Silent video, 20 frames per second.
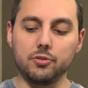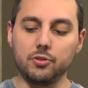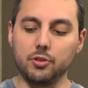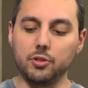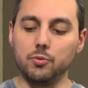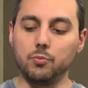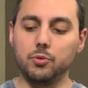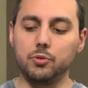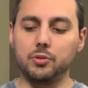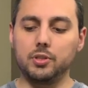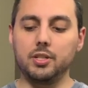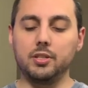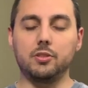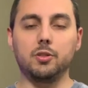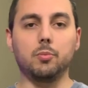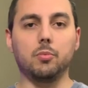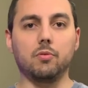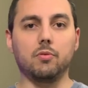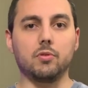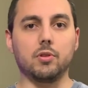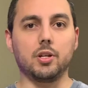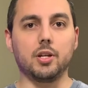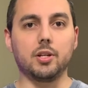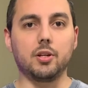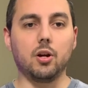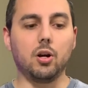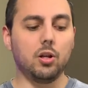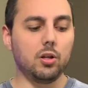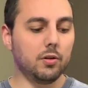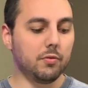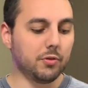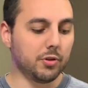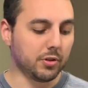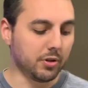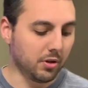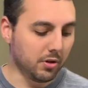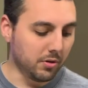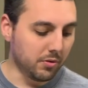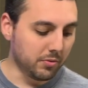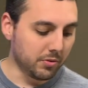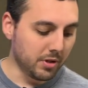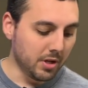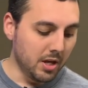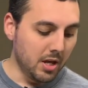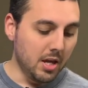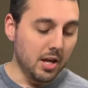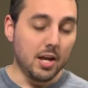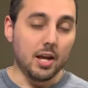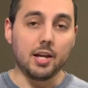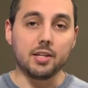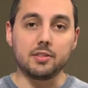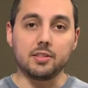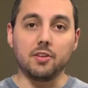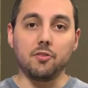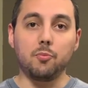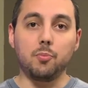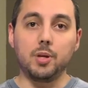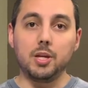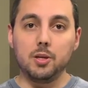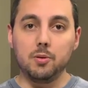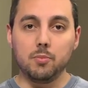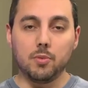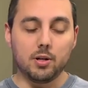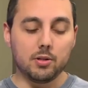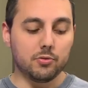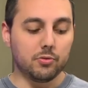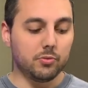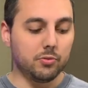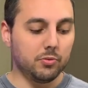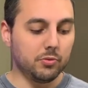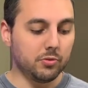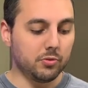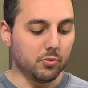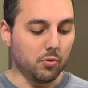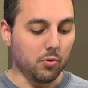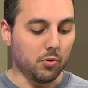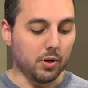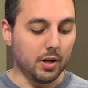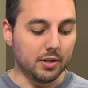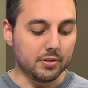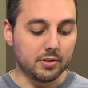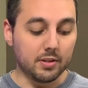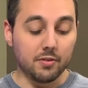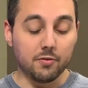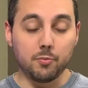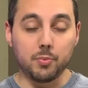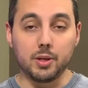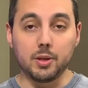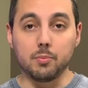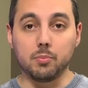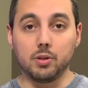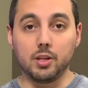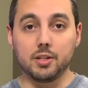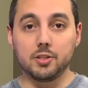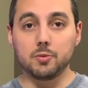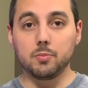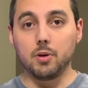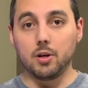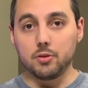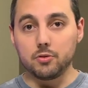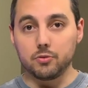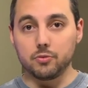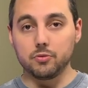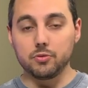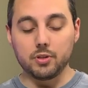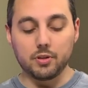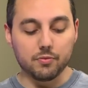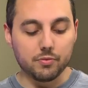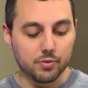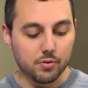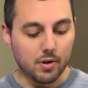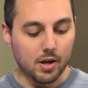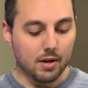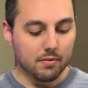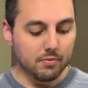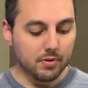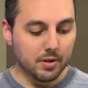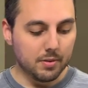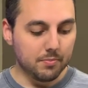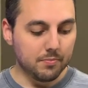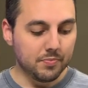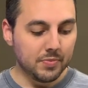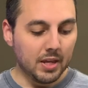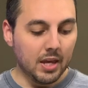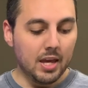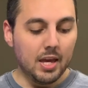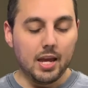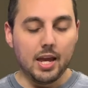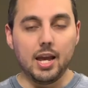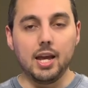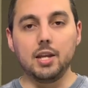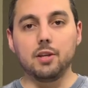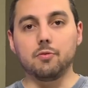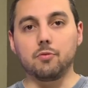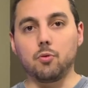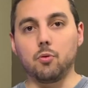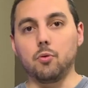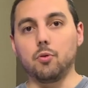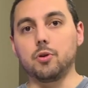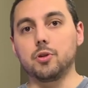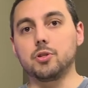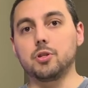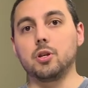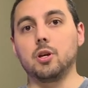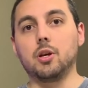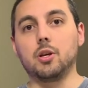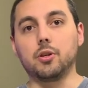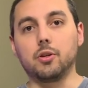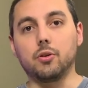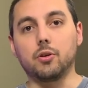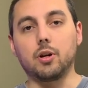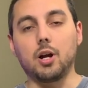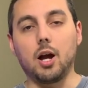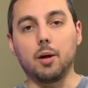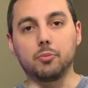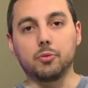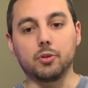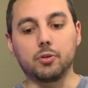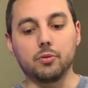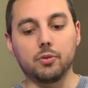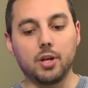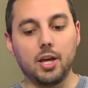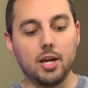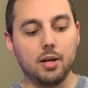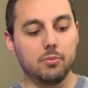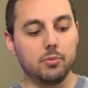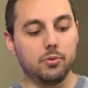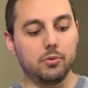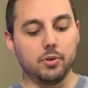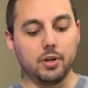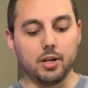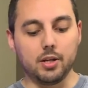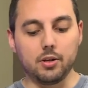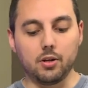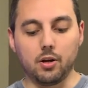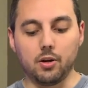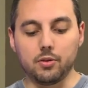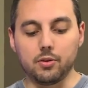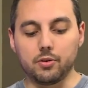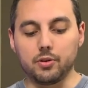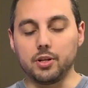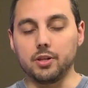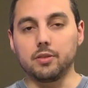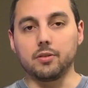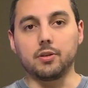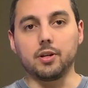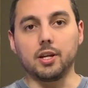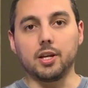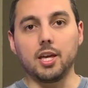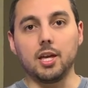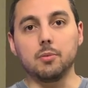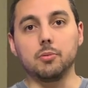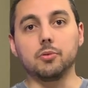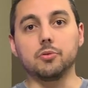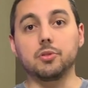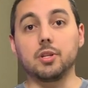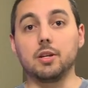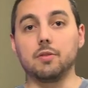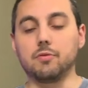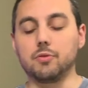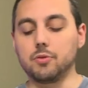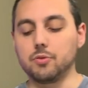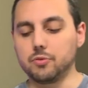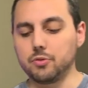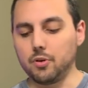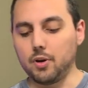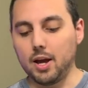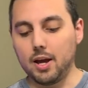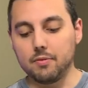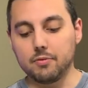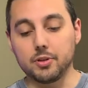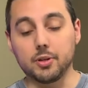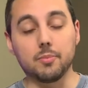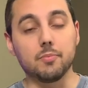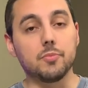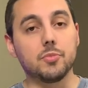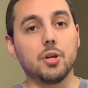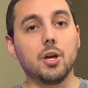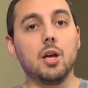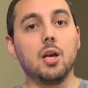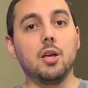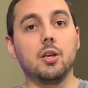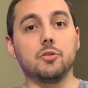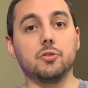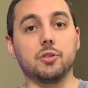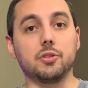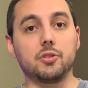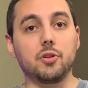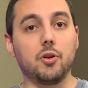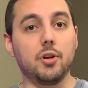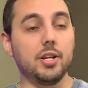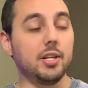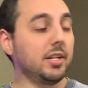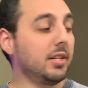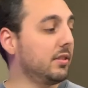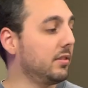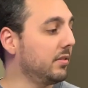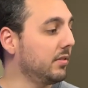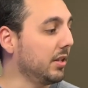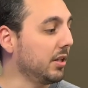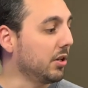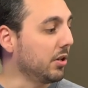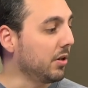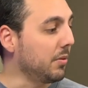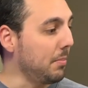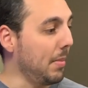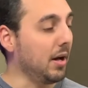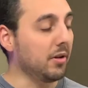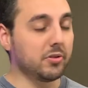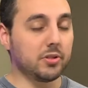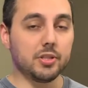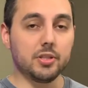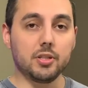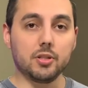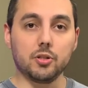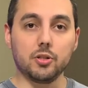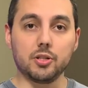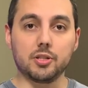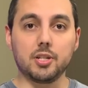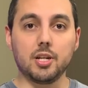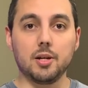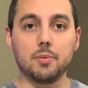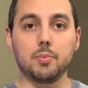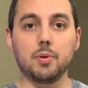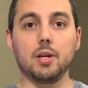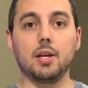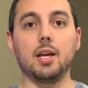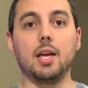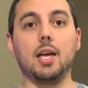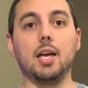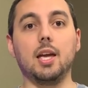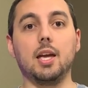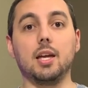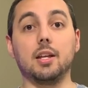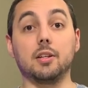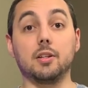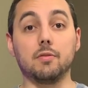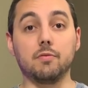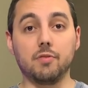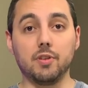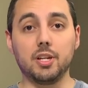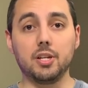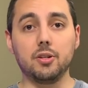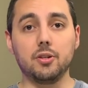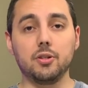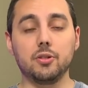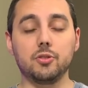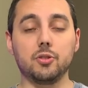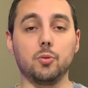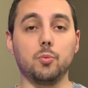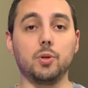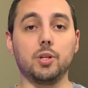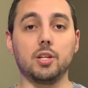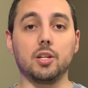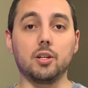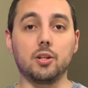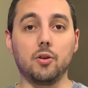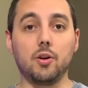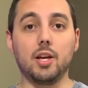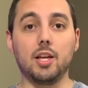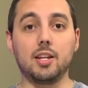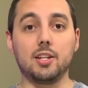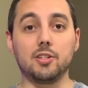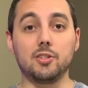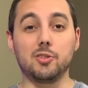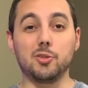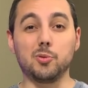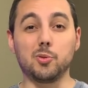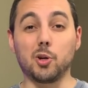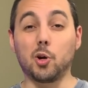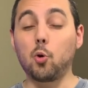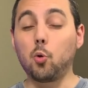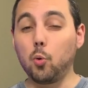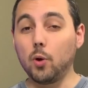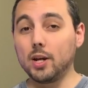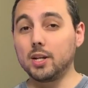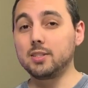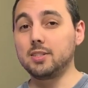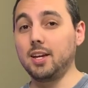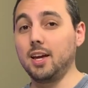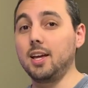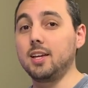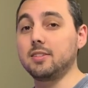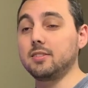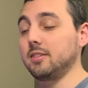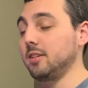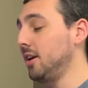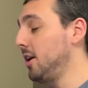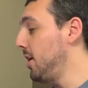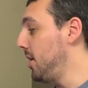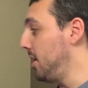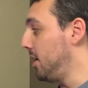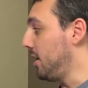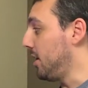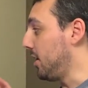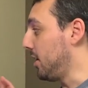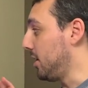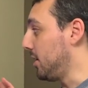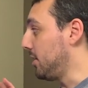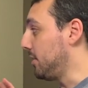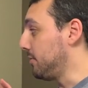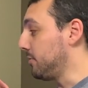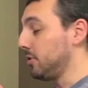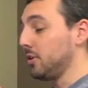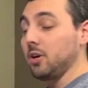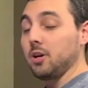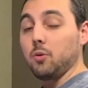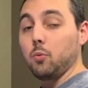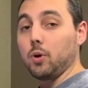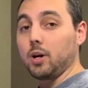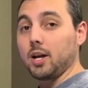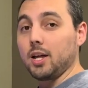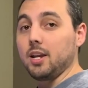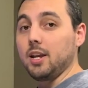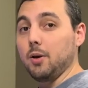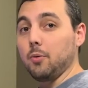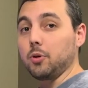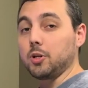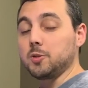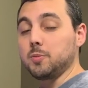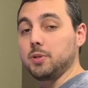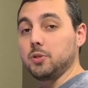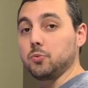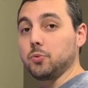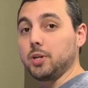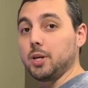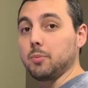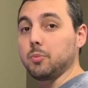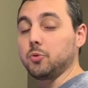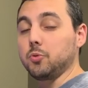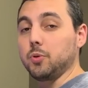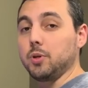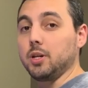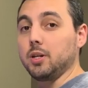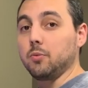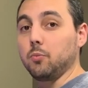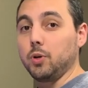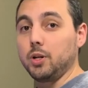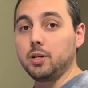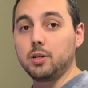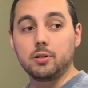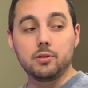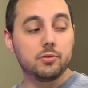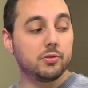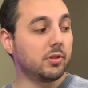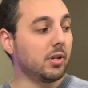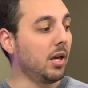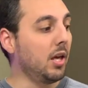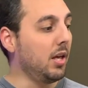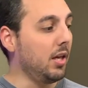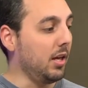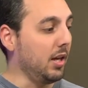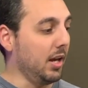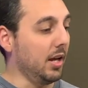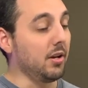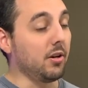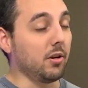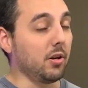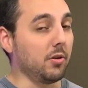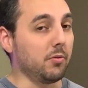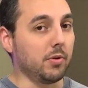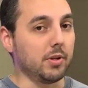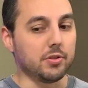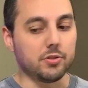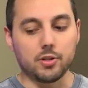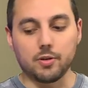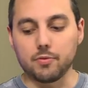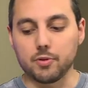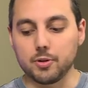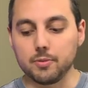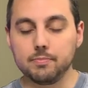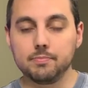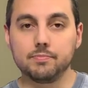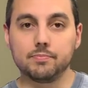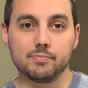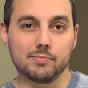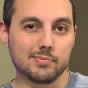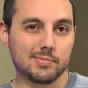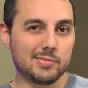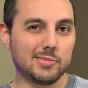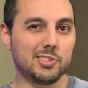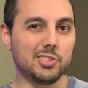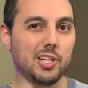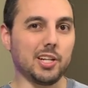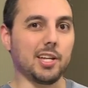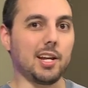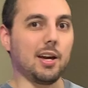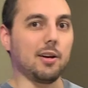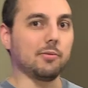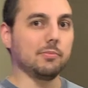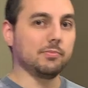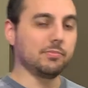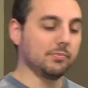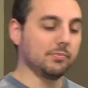So you will need to provide all of your own SFP modules or SFP plus modules if you have them. And of course, your optical cable and other ethernet cables if you so have them. So let's go ahead and get this thing mounted, hooked up, and configured so we can go ahead and do a quick test of what kind of network speeds we get between Windows and our Unraid server. Check it out.